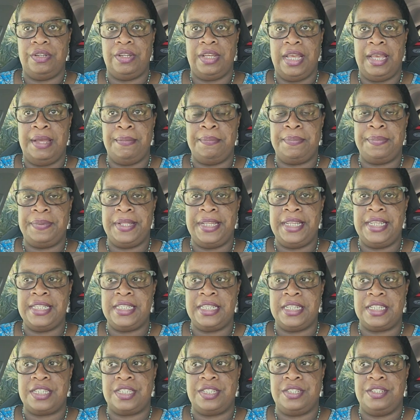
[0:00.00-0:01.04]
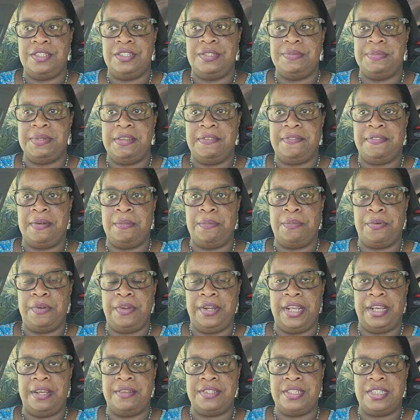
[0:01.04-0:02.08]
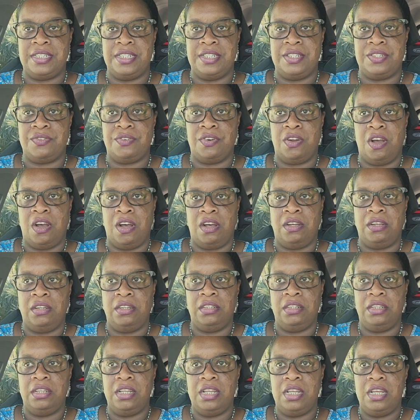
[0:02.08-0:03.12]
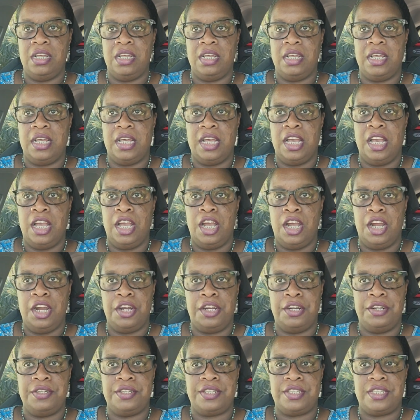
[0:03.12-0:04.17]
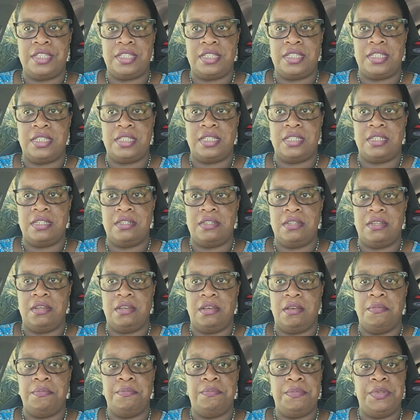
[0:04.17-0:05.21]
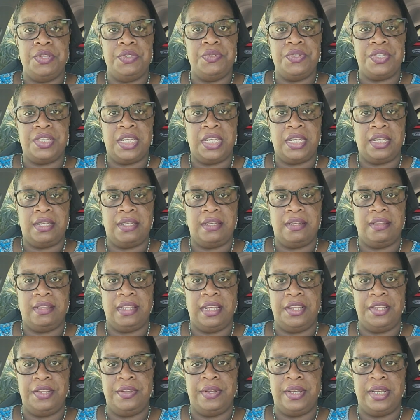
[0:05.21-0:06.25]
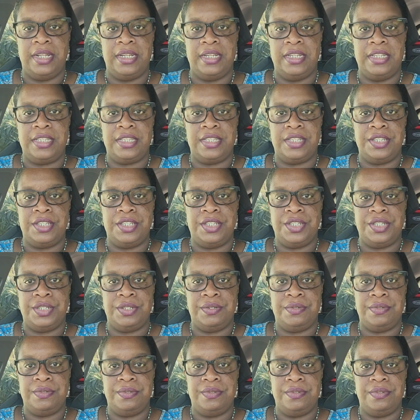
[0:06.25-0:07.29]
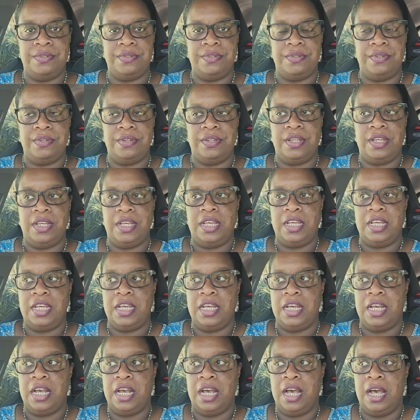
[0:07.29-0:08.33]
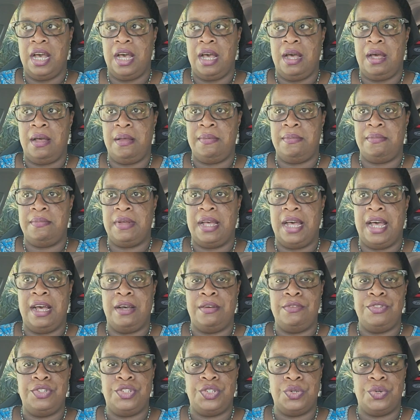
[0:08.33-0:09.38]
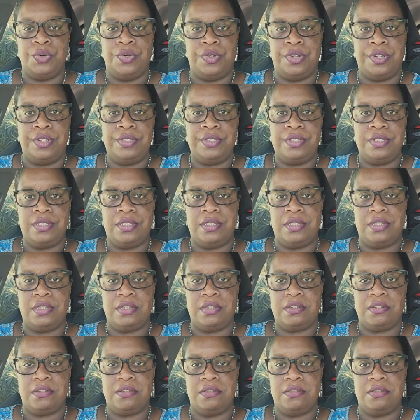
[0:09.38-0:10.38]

and please excuse me from pronouncing this wrong, Hertz music that you can listen to um, outdoors